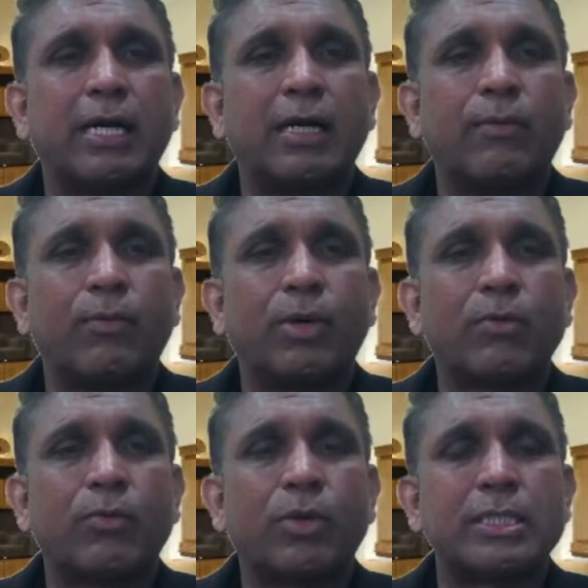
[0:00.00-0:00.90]

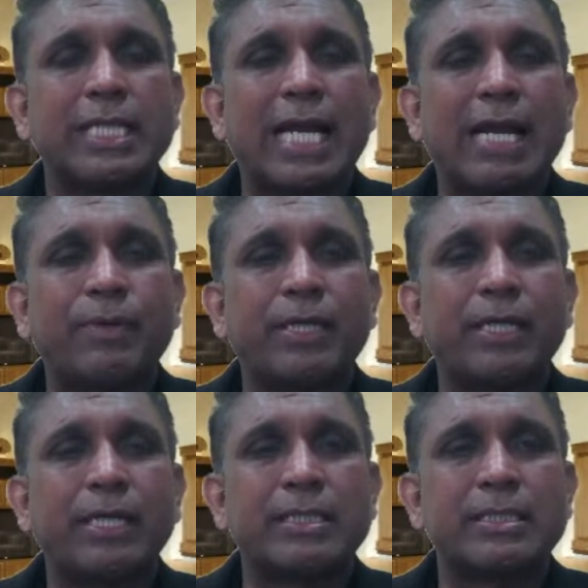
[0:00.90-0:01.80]
what has happened
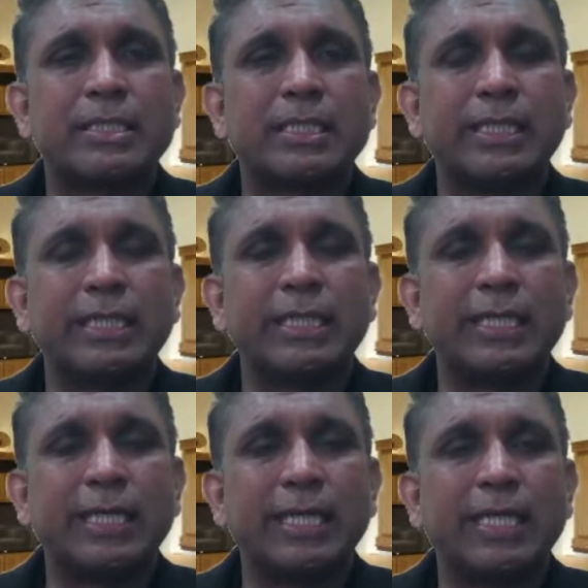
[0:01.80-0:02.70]
is
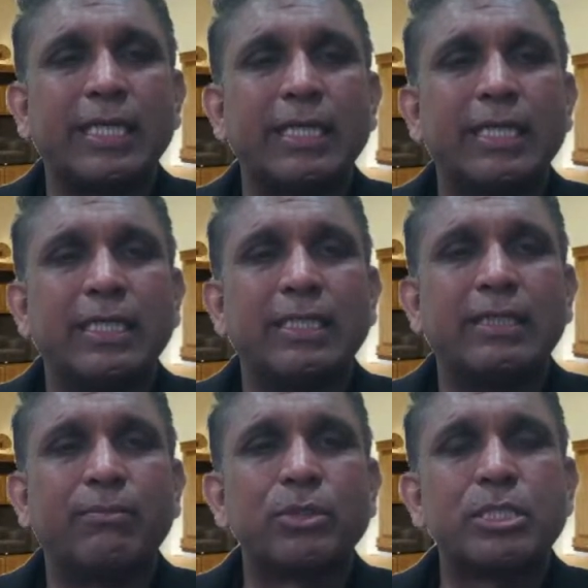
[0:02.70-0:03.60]
the
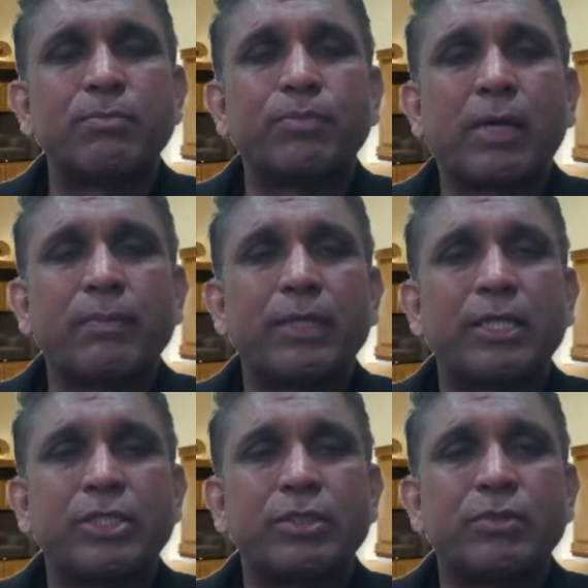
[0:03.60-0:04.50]
Muslim
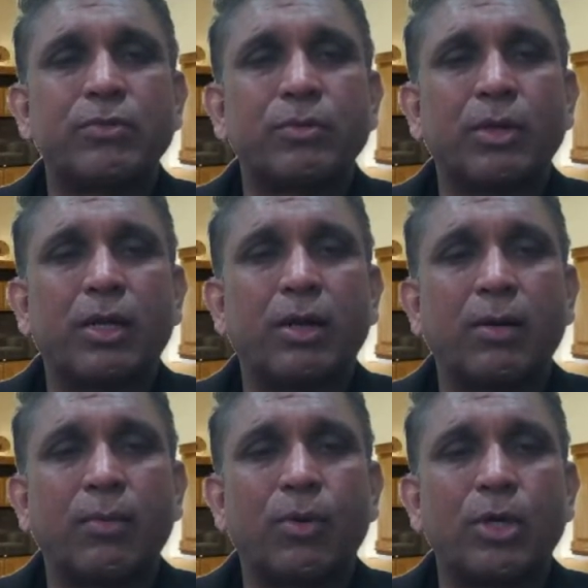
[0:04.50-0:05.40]
population
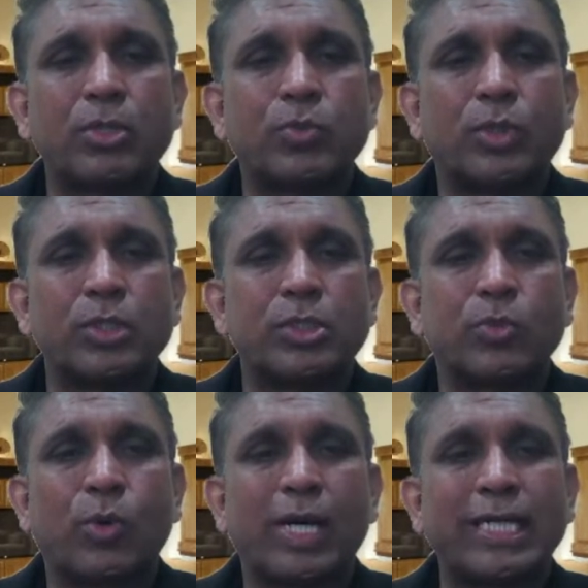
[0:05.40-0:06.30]
was
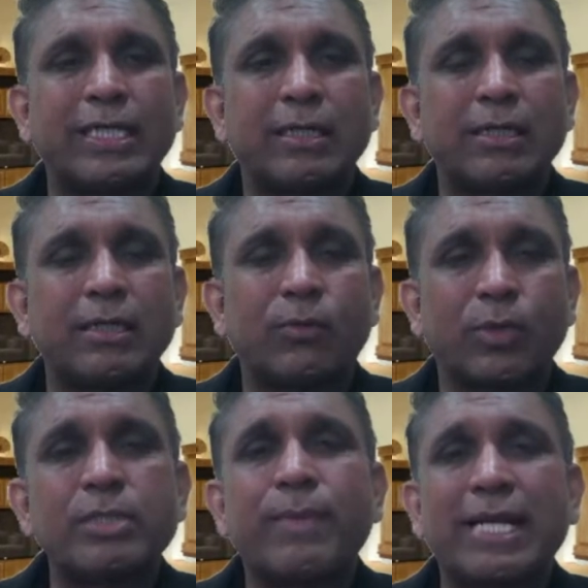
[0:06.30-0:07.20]

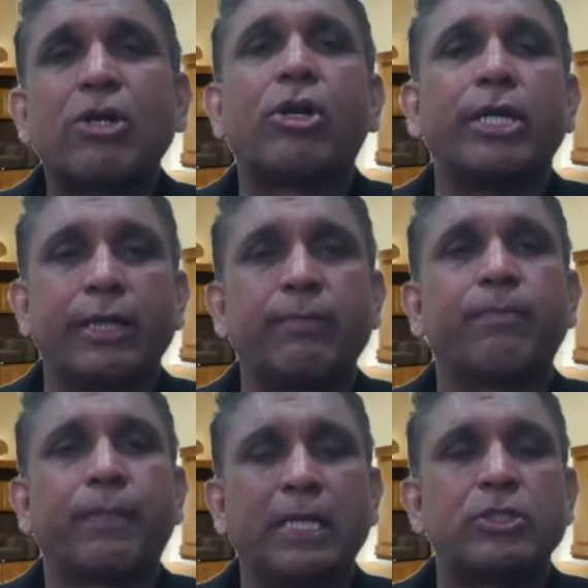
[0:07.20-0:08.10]
a minority,
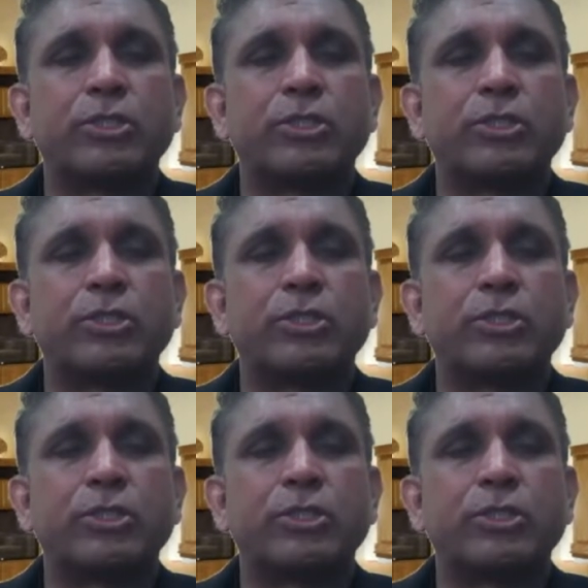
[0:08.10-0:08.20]
I should say.